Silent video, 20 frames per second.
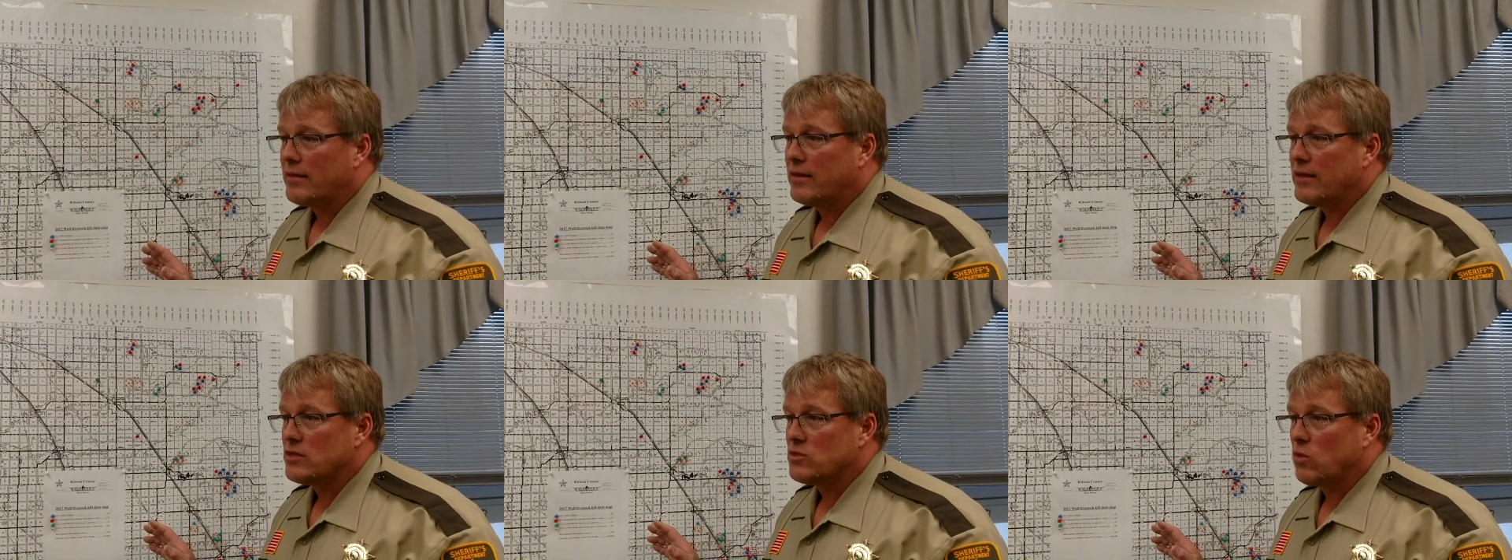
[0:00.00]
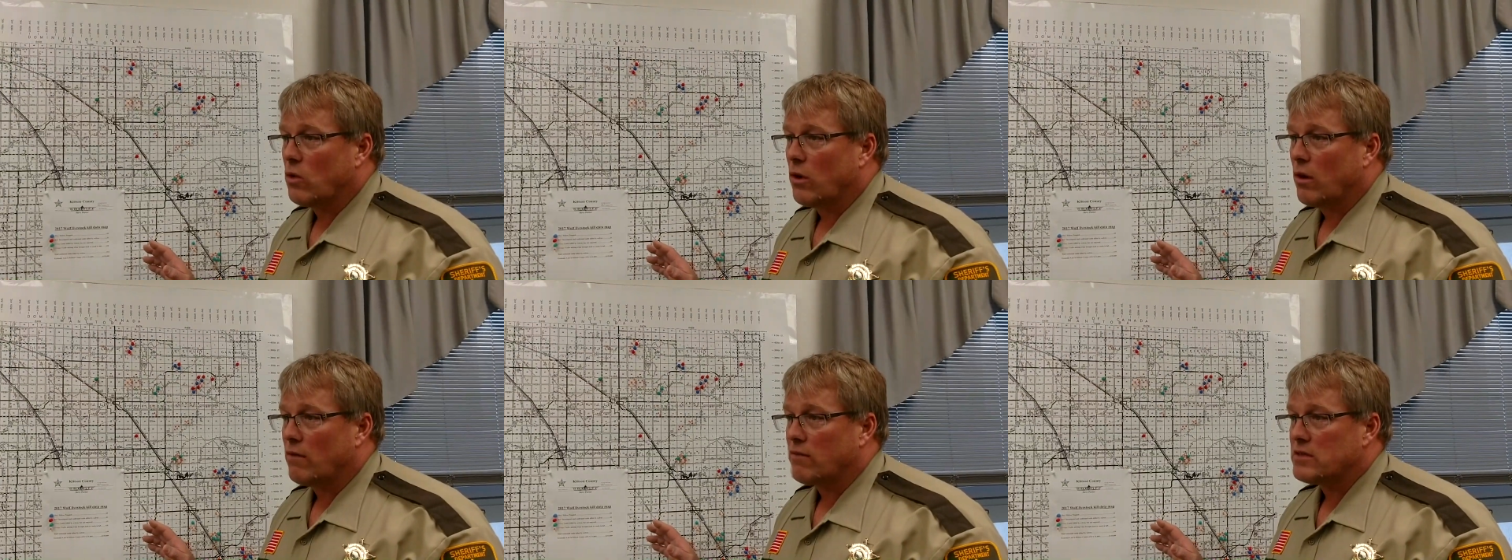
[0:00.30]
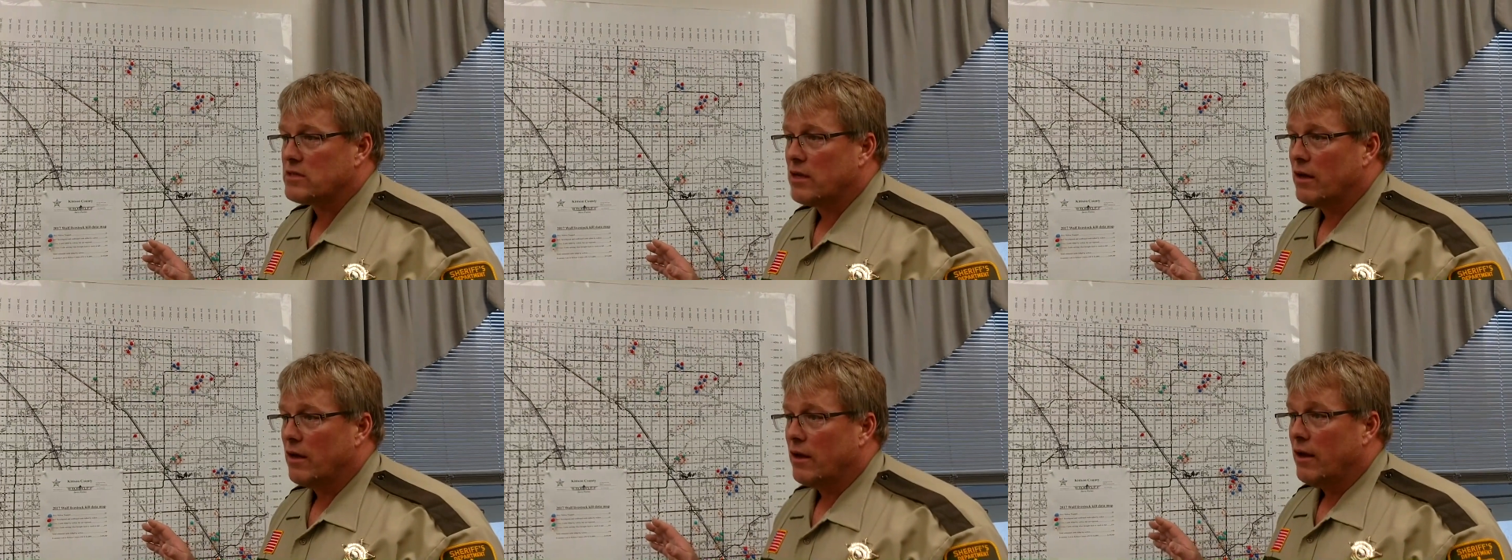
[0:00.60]
these
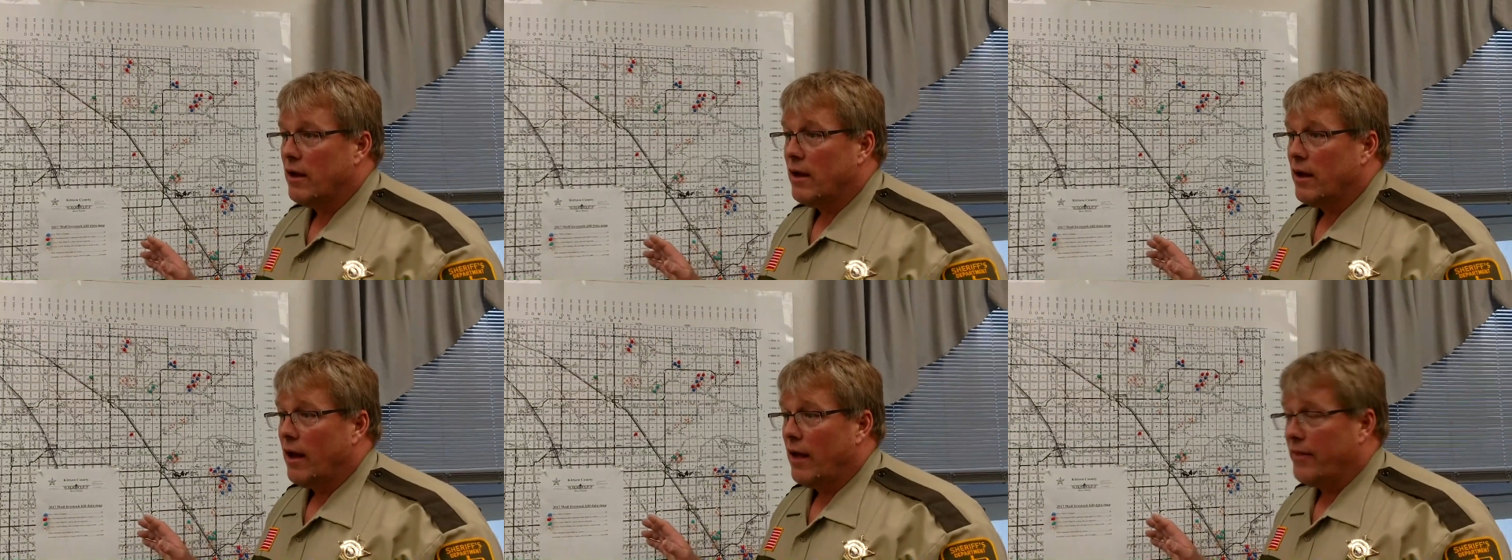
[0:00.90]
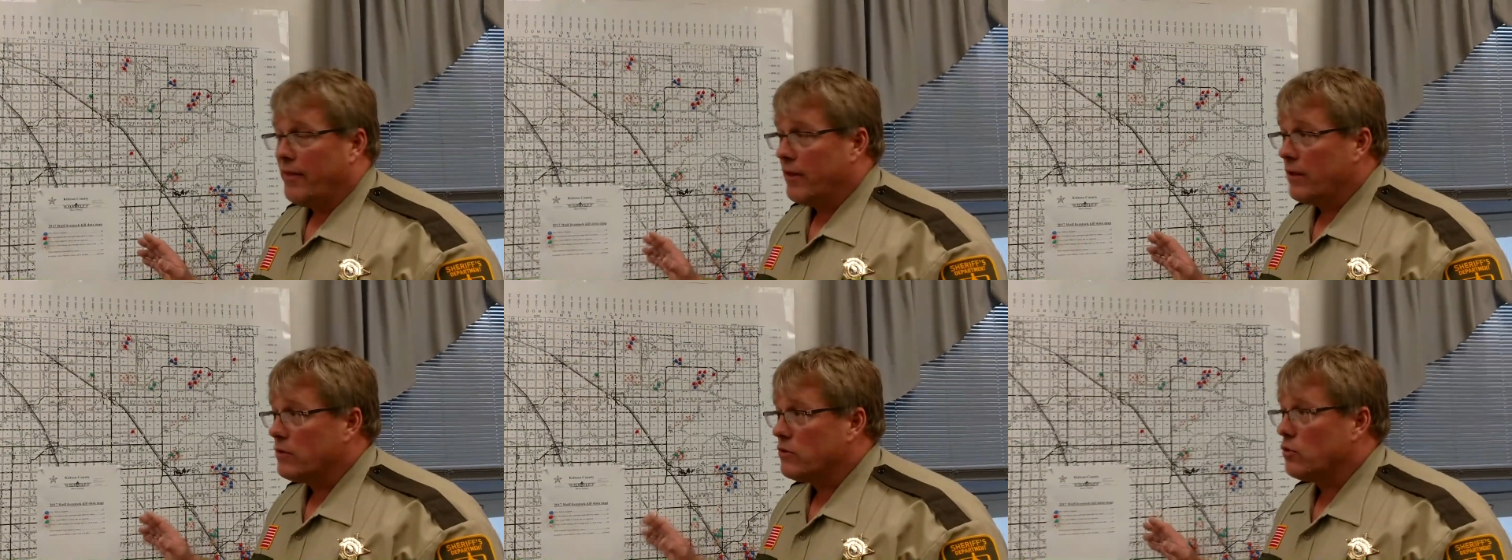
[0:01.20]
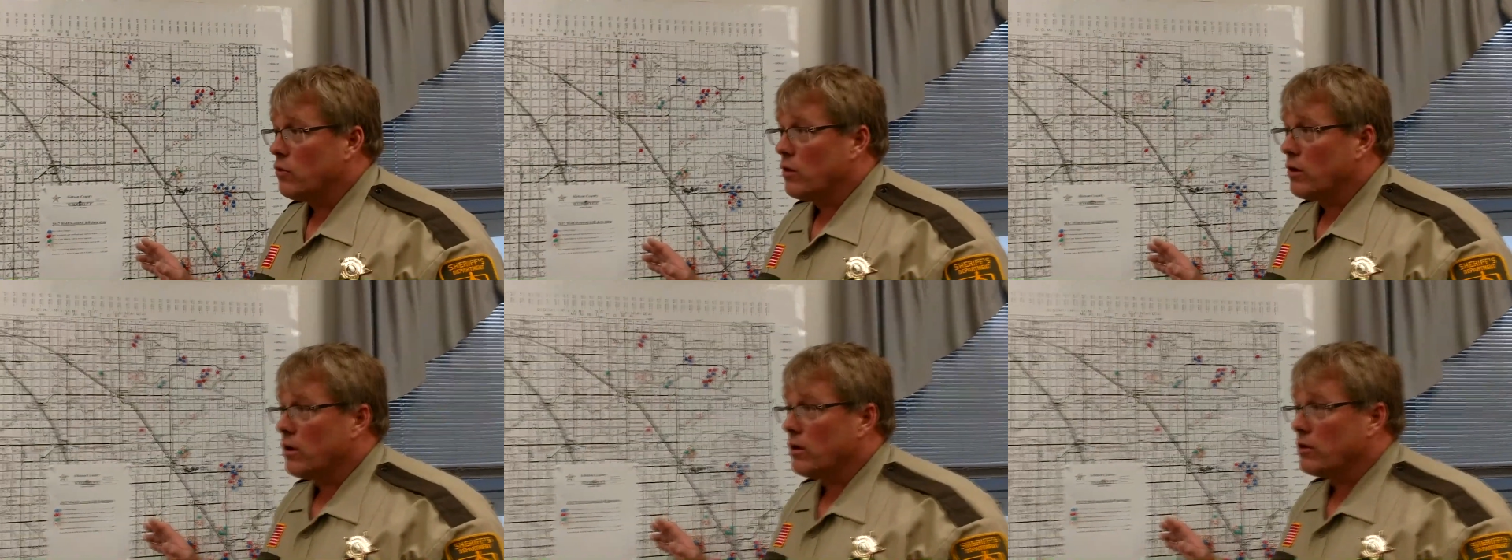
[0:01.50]
wolves, and they'll
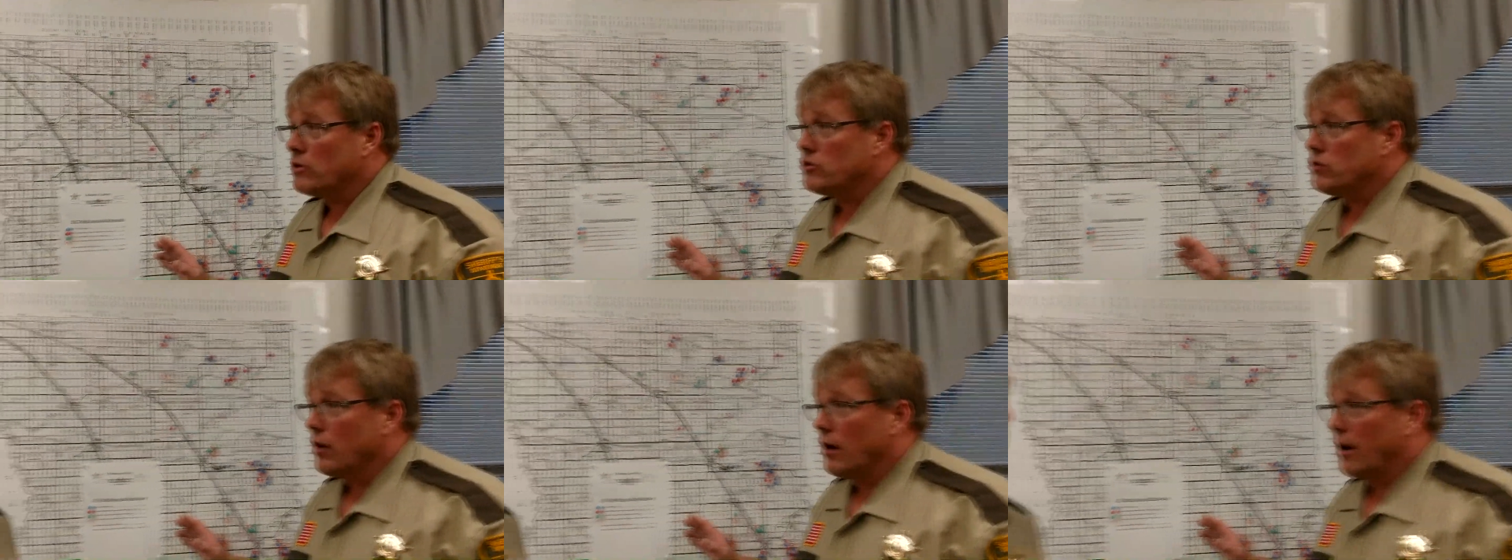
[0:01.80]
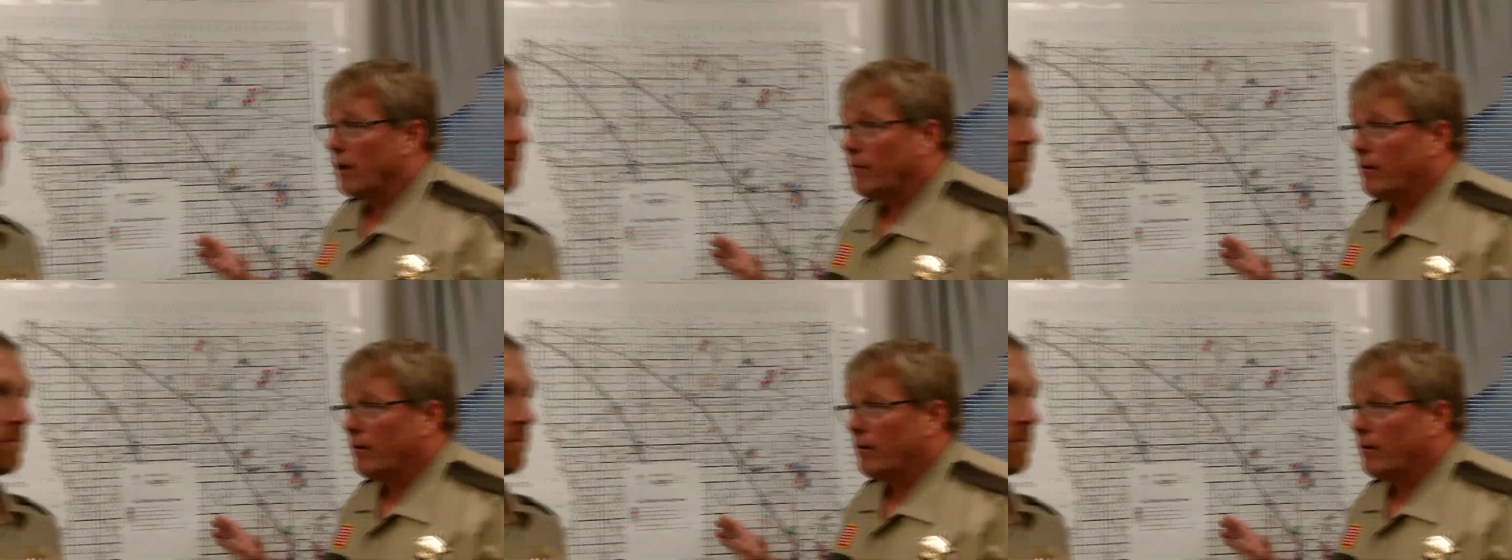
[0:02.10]
do a good job.